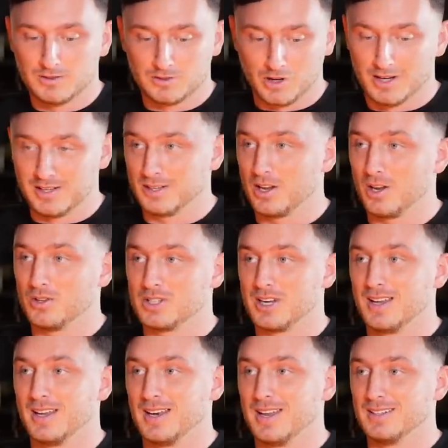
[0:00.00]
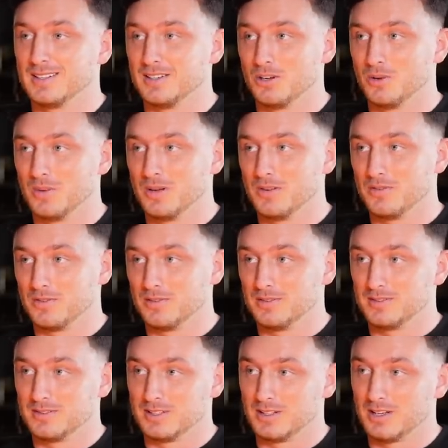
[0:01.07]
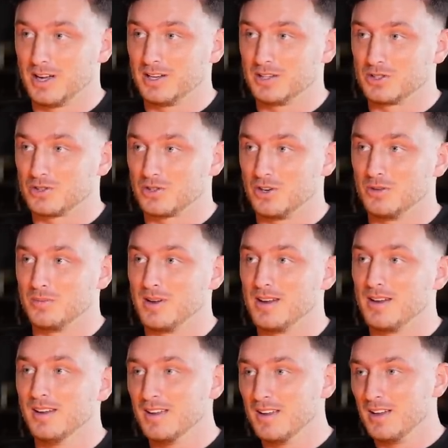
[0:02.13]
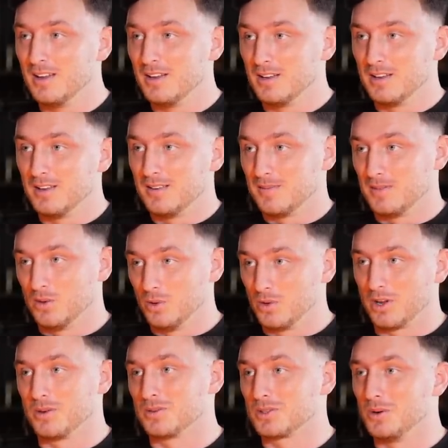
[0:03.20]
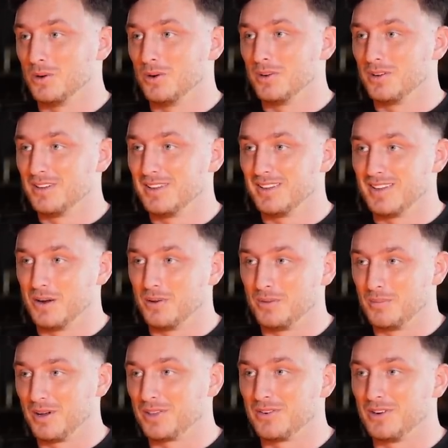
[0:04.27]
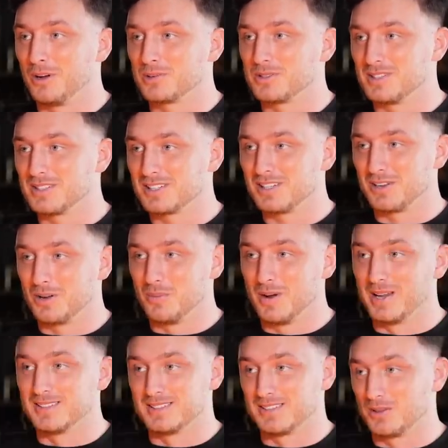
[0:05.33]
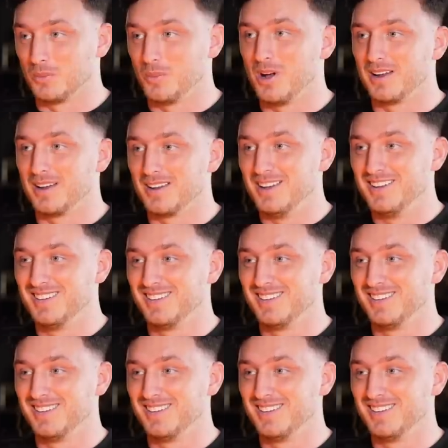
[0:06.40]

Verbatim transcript: try and negotiate a late deal with mm -hmm. the guy who screwed me, or go to court. And there were my three options. So it went to the wire.